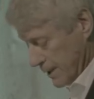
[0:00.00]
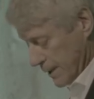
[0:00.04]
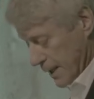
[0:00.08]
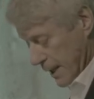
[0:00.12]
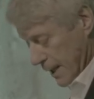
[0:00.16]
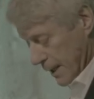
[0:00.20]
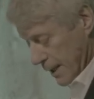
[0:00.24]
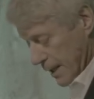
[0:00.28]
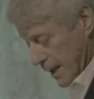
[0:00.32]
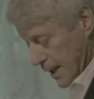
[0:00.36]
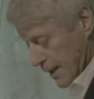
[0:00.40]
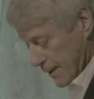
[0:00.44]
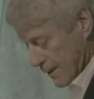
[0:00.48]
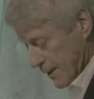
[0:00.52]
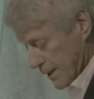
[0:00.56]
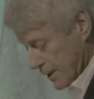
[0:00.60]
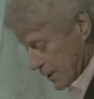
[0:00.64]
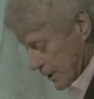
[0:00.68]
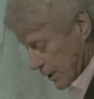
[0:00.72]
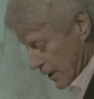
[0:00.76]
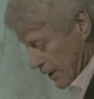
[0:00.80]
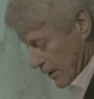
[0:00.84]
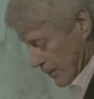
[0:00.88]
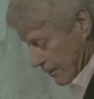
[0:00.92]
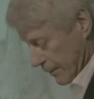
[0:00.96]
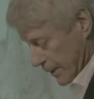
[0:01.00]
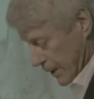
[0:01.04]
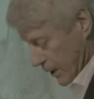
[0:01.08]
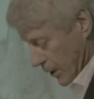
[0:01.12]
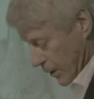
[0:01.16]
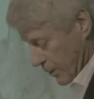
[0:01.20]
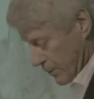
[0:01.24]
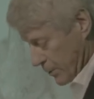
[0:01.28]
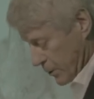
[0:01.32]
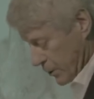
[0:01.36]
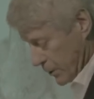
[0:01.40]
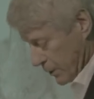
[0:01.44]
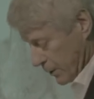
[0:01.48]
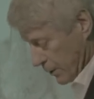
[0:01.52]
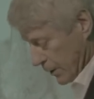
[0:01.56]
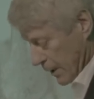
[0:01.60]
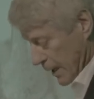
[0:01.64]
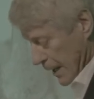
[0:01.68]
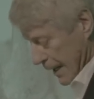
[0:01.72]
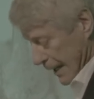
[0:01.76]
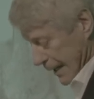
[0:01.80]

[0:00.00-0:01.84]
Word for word: saying this can't be optional,